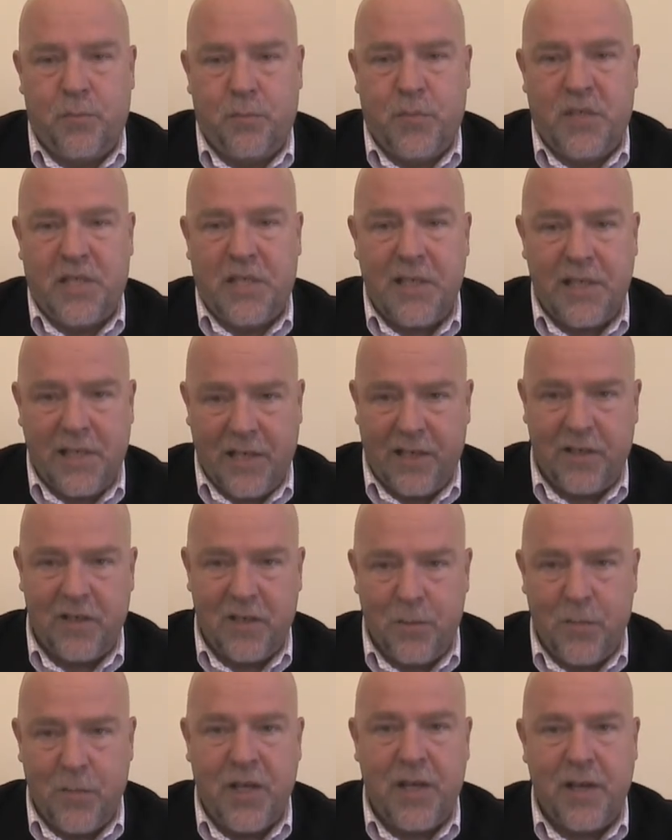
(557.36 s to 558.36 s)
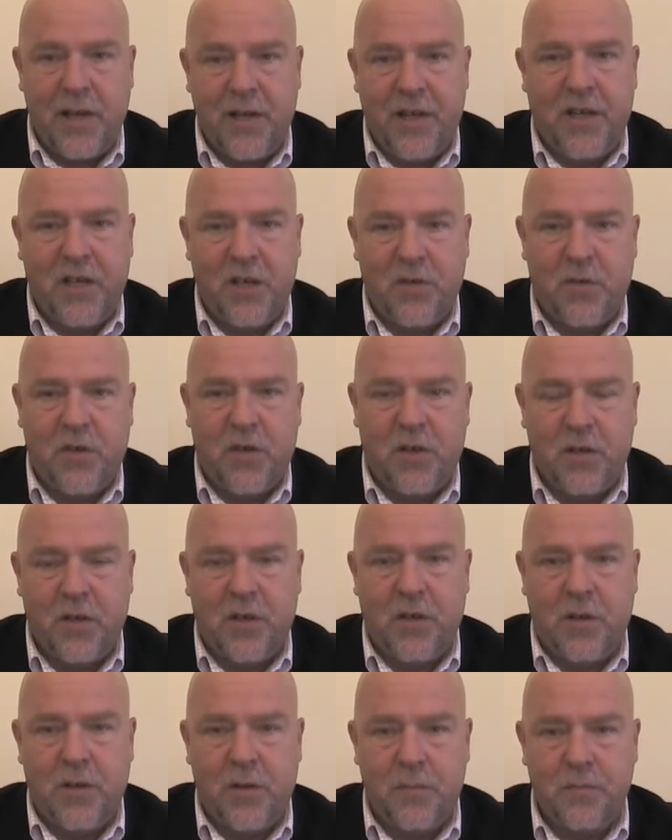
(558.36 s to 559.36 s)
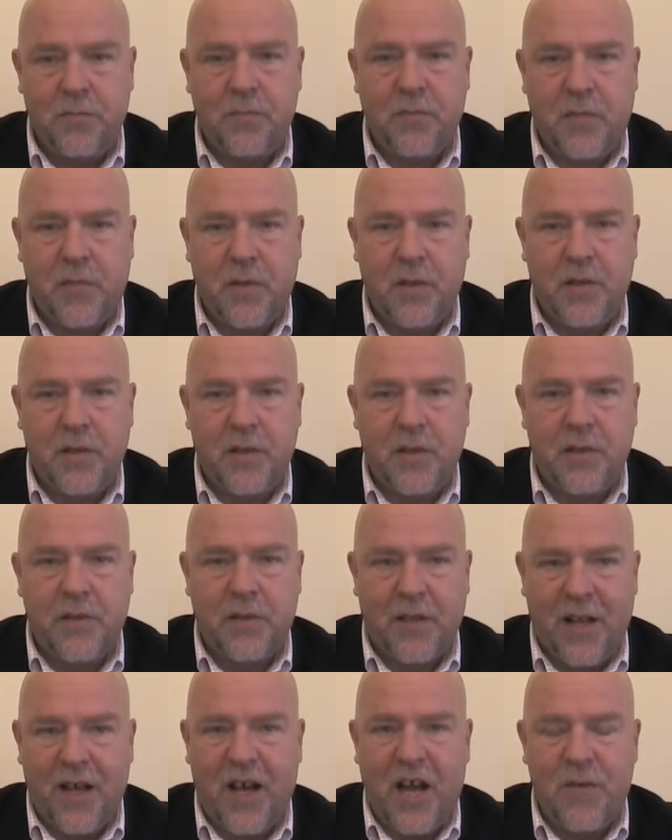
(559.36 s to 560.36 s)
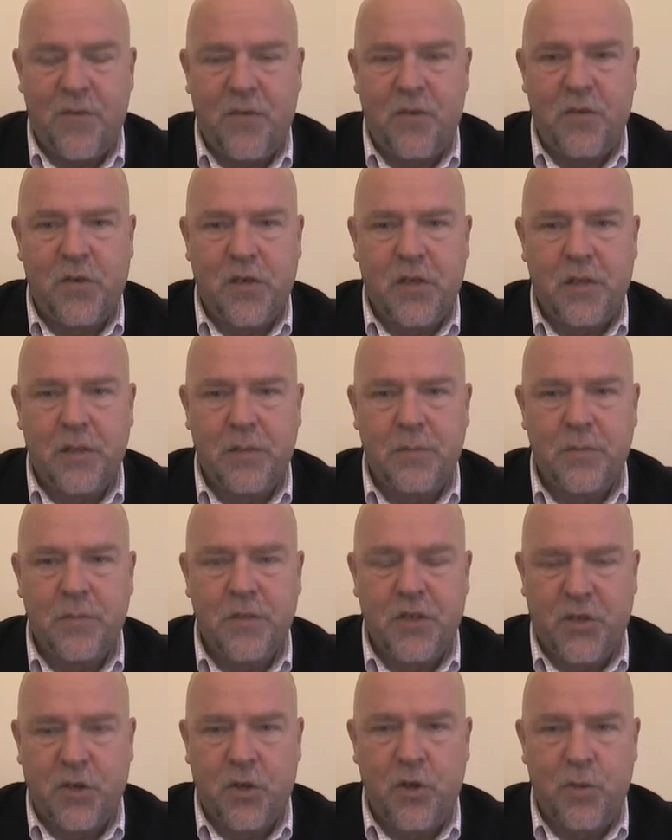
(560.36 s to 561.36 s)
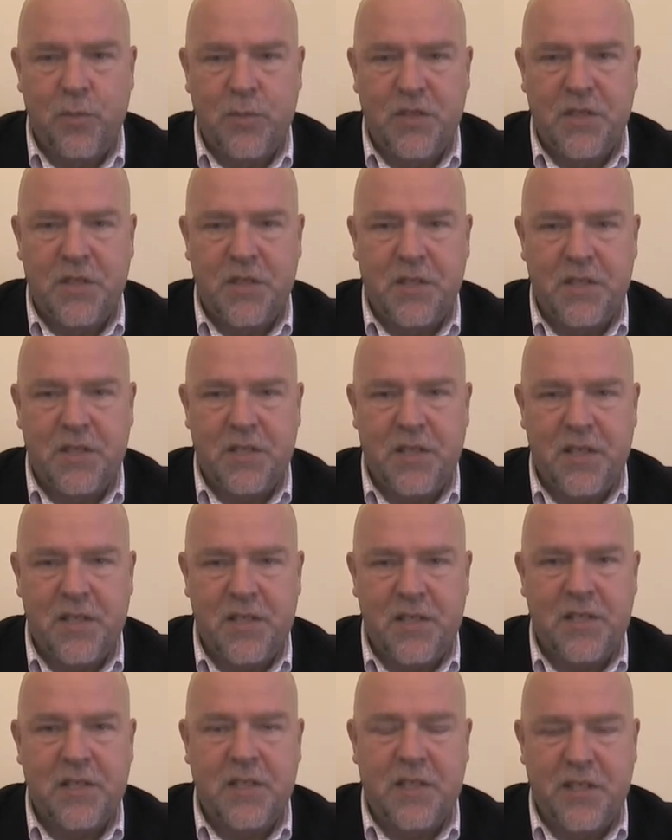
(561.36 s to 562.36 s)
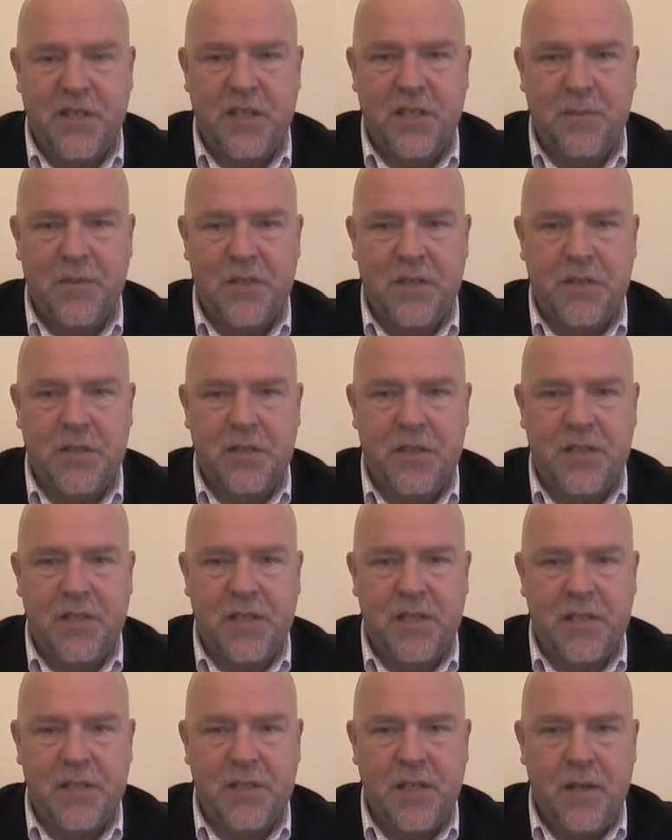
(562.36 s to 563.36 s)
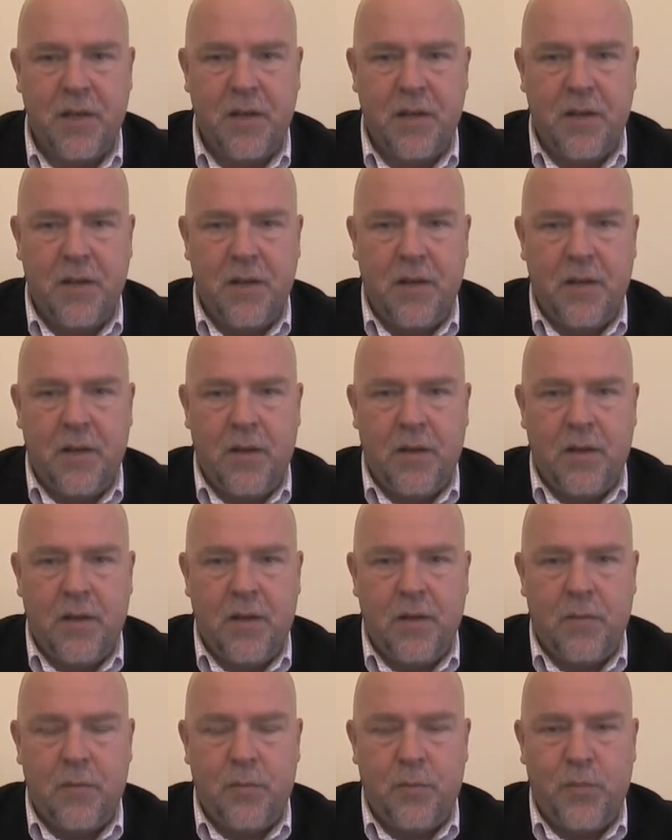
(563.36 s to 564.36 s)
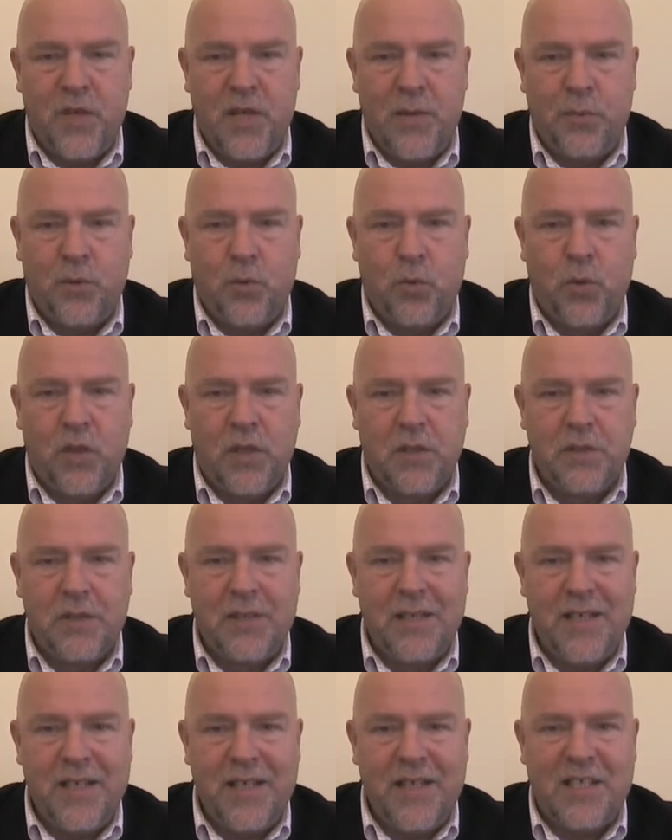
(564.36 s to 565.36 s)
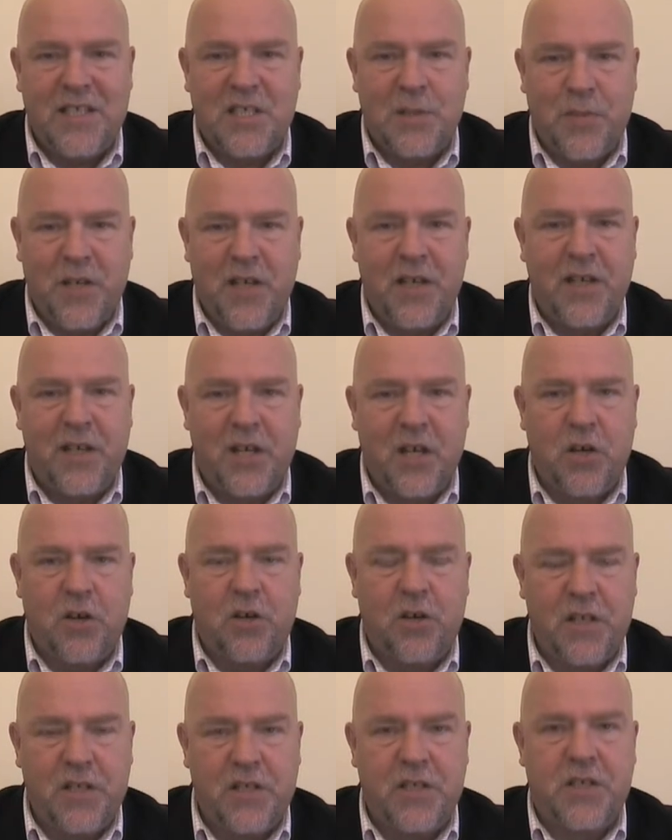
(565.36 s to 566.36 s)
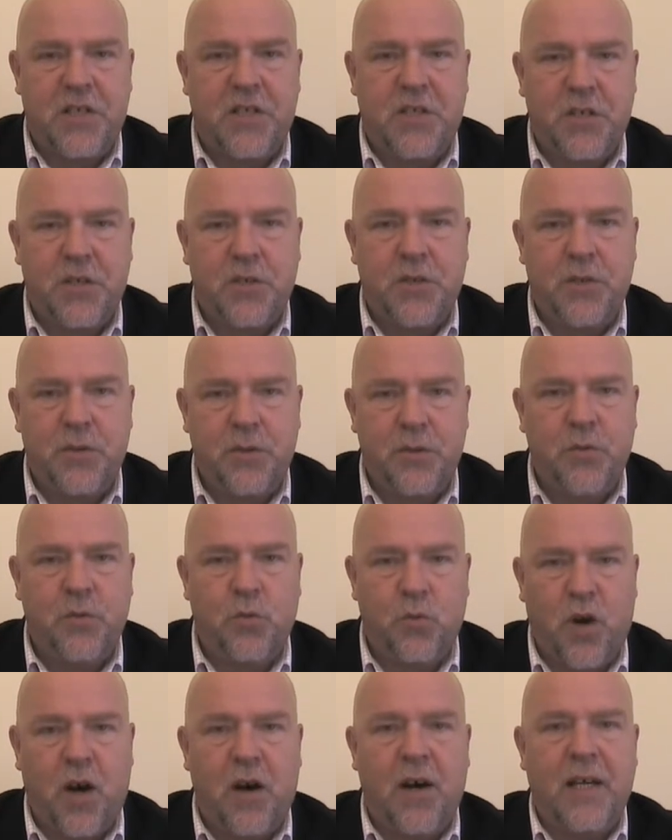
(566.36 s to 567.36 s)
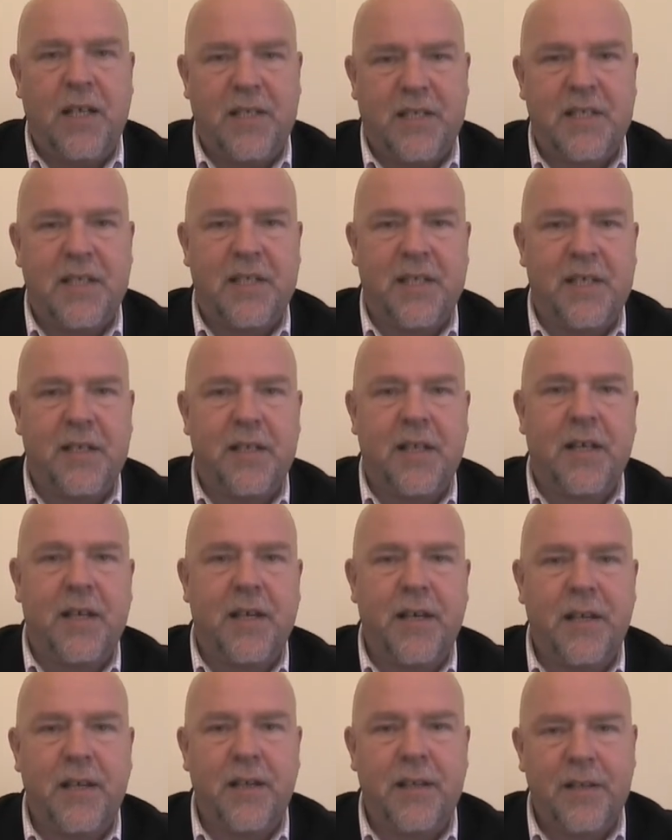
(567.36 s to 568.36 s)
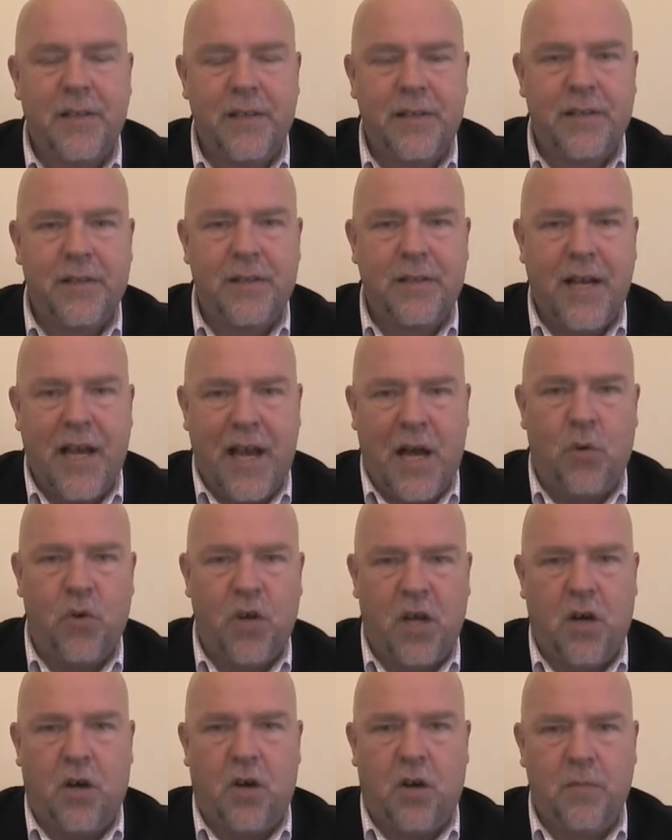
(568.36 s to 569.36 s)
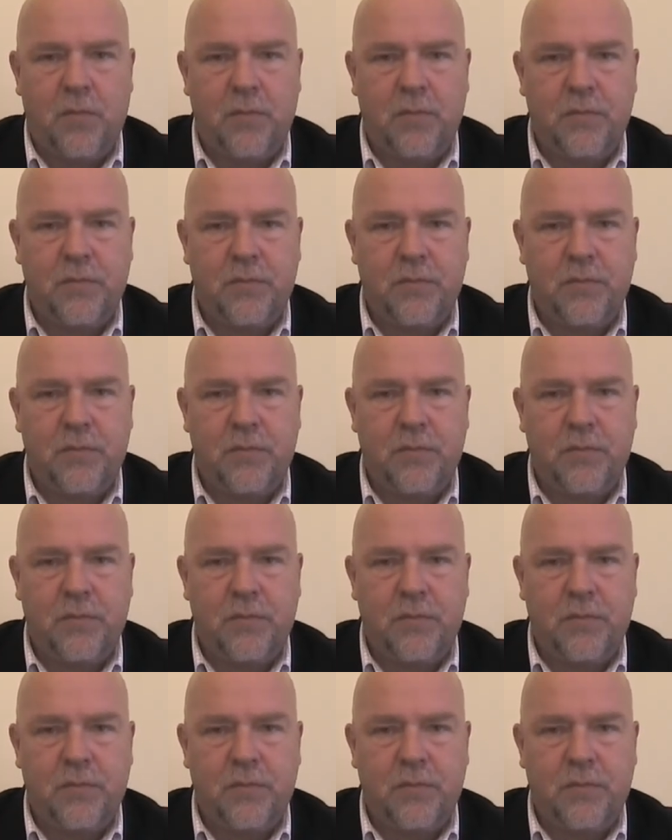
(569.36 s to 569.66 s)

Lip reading: particularly at the beginning of the life of a group such as this, of a team such as this, people will need to be encouraged to write in the out column.